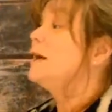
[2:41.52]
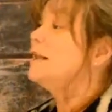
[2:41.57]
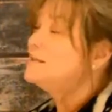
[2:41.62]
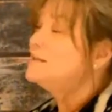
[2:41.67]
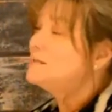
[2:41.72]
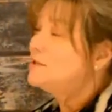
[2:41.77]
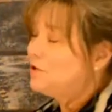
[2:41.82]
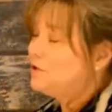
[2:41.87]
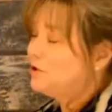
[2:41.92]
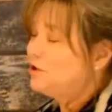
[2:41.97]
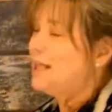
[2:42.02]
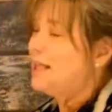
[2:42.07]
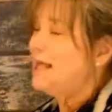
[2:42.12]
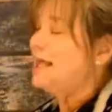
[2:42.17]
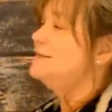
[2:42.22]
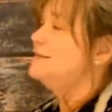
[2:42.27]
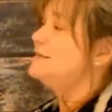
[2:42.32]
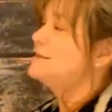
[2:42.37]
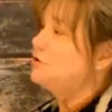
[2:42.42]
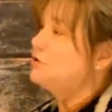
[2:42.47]
as a good
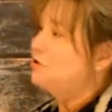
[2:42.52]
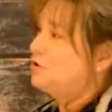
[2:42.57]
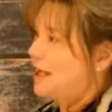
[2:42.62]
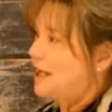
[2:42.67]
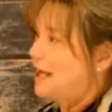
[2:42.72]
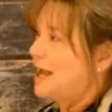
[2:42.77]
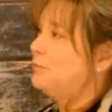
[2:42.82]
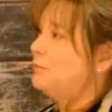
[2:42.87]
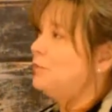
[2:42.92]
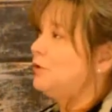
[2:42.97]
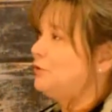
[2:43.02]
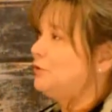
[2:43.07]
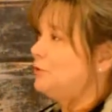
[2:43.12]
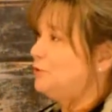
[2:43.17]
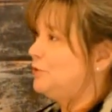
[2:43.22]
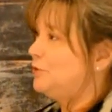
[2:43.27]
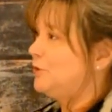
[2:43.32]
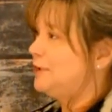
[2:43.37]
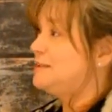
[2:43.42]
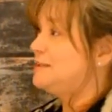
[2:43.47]
lens, a good camera and all
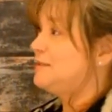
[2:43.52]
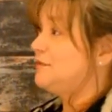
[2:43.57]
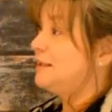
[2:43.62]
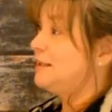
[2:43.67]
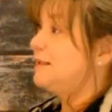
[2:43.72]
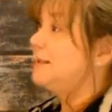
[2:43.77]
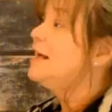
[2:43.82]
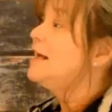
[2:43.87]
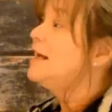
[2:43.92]
the rest of it,